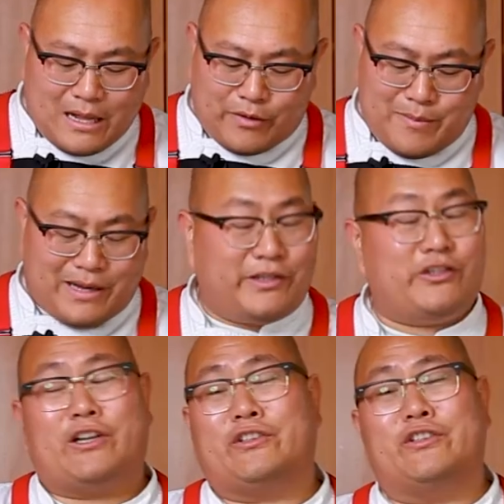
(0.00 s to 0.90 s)
I want to make a
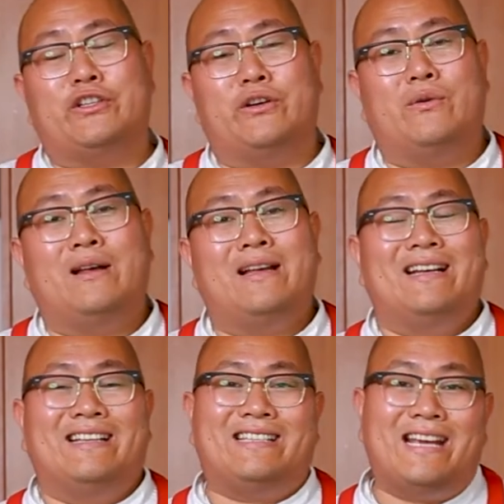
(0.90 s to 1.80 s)
suggestion to you.
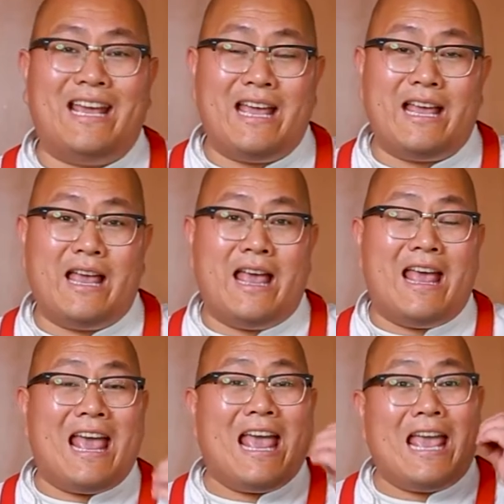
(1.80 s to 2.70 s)
Take
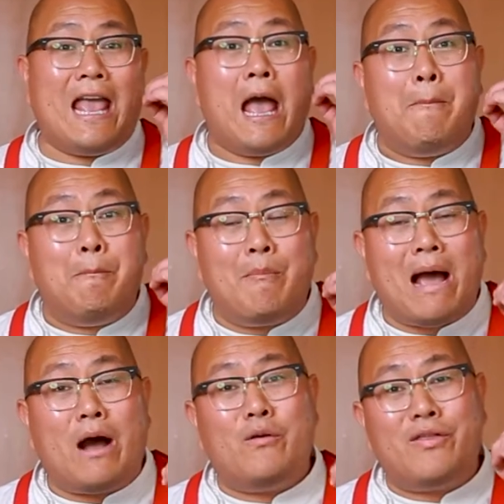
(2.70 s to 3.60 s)
a
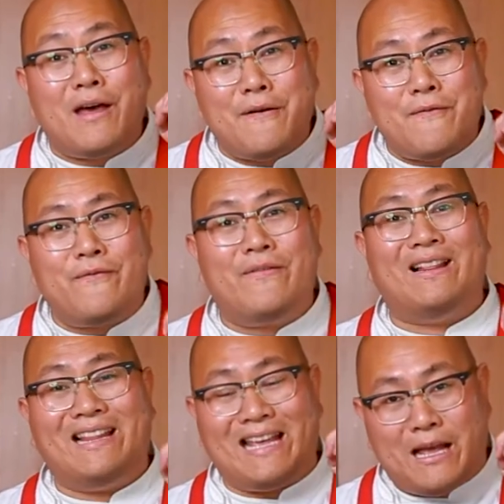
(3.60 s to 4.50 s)

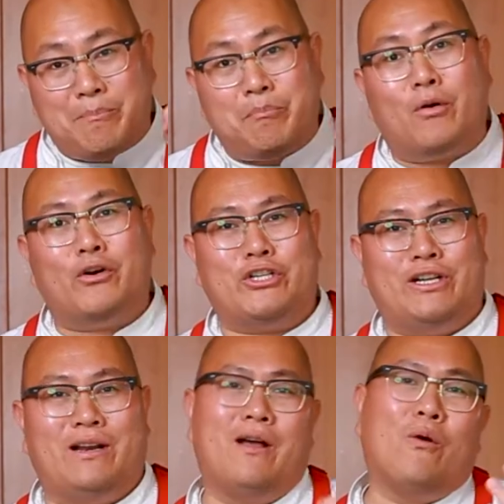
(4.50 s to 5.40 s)
mouth-filling
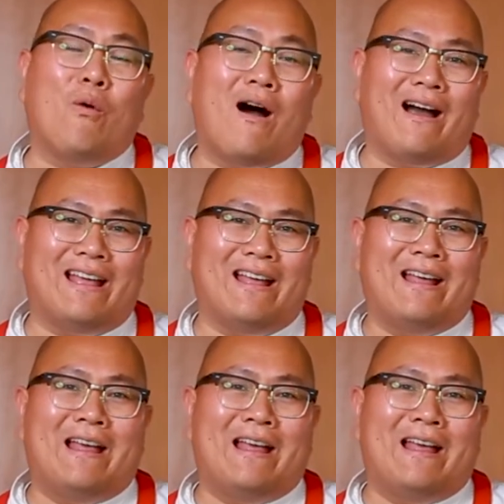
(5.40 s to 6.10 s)
portion. Why?